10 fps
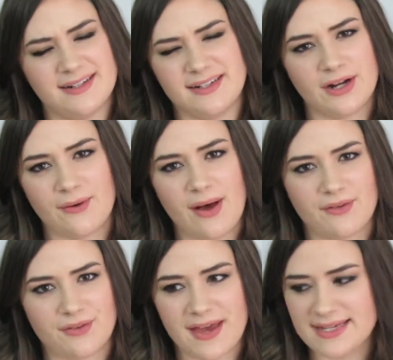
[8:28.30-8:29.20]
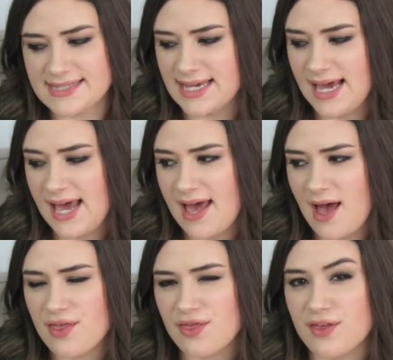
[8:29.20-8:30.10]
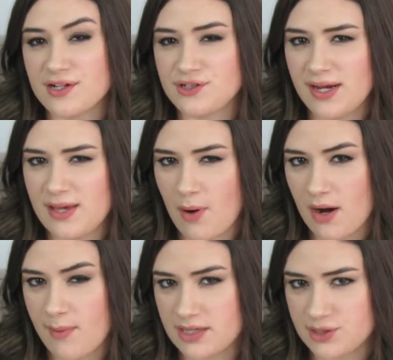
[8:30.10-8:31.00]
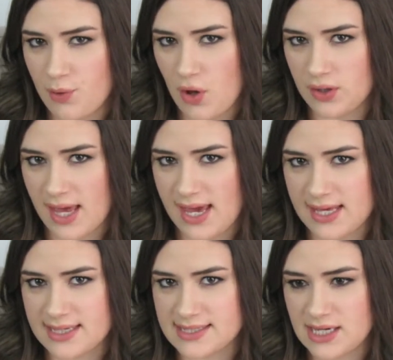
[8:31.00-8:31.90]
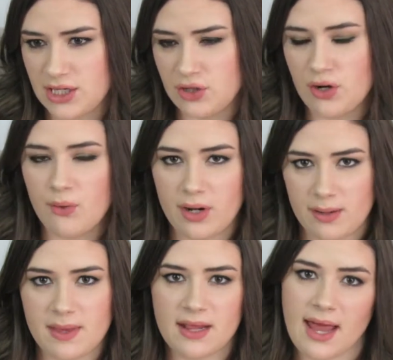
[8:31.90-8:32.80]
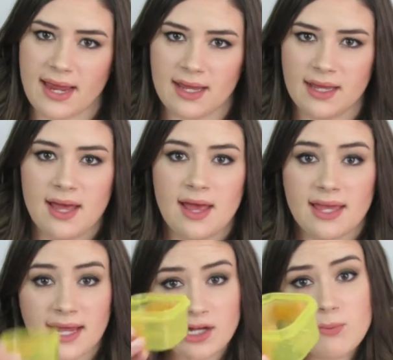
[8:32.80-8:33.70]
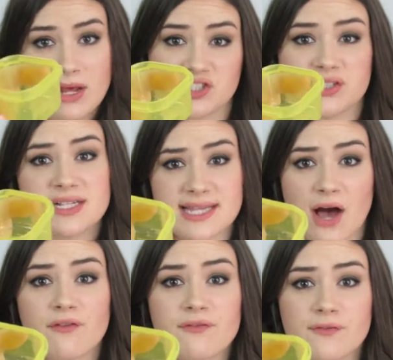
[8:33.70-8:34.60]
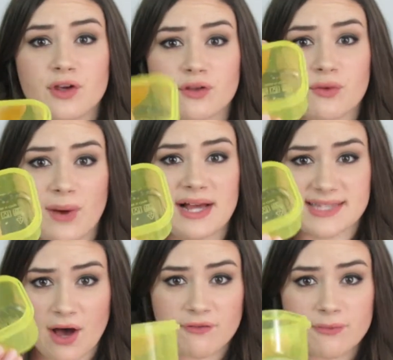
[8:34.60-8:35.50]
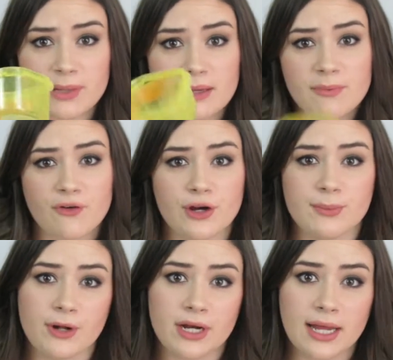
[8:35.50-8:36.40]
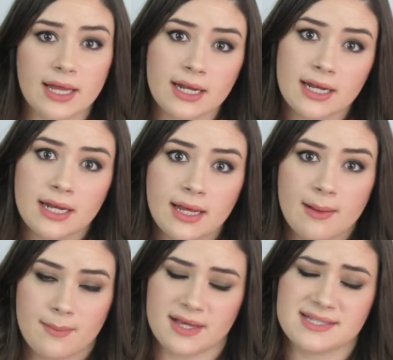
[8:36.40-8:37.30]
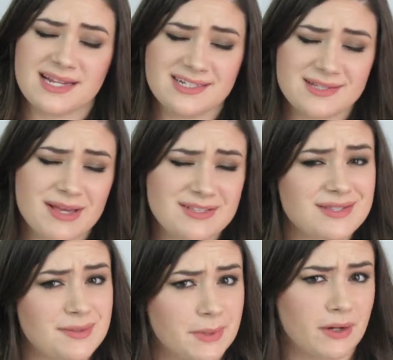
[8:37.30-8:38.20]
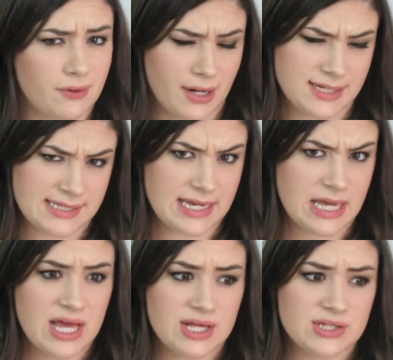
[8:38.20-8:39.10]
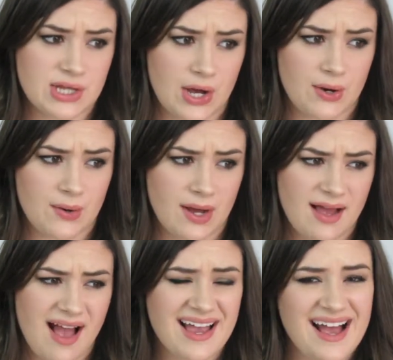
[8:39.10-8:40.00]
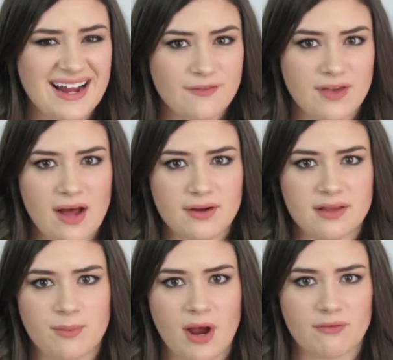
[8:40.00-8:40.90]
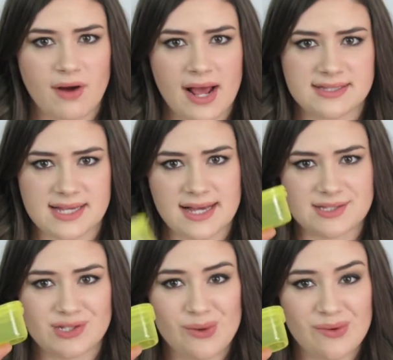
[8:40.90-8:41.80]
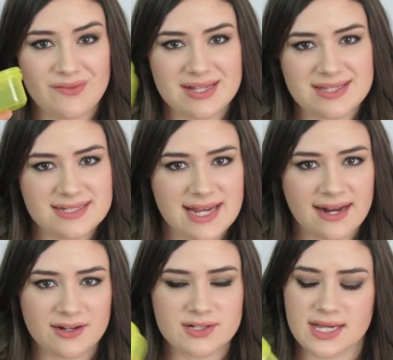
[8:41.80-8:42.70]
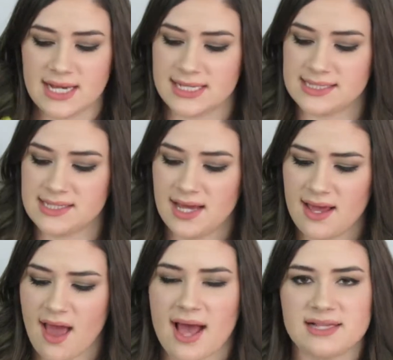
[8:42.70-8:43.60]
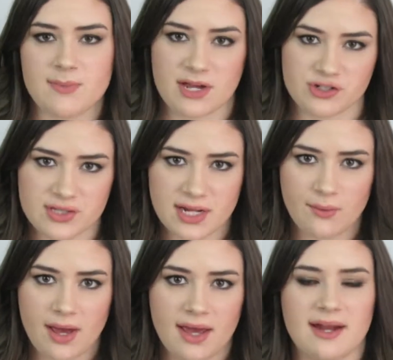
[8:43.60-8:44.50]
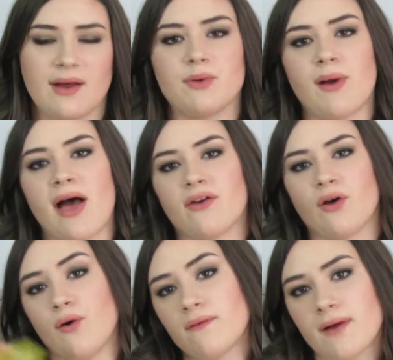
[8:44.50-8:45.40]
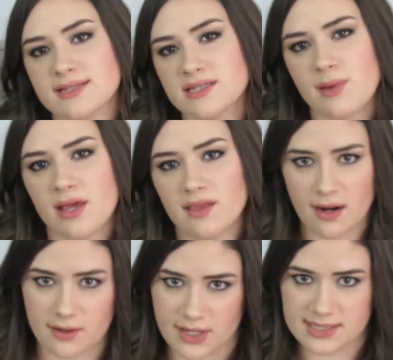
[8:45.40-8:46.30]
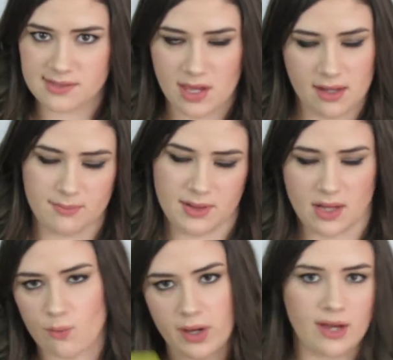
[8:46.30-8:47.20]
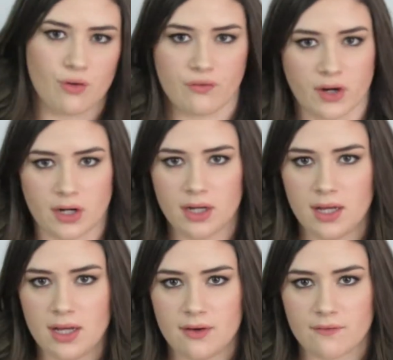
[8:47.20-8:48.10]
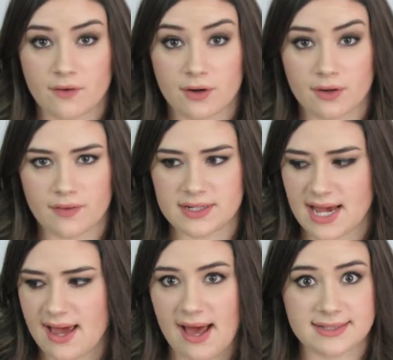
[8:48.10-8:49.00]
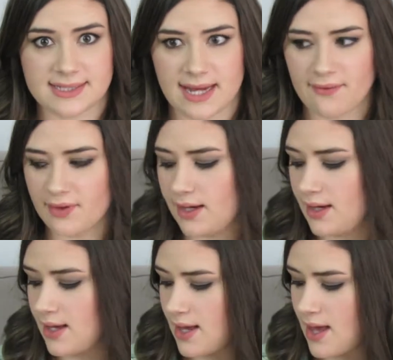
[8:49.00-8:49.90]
you know, other things. The tricky part about Chipotle is you don't want to be like, can you measure this out, the rice out for me before you put it in? Because that just makes you seem a little crazy. So I kind of counted the brown rice as 2 of these containers because I had some extras anyway, and I would rather overestimate than underestimate and be like way over for the day accidentally.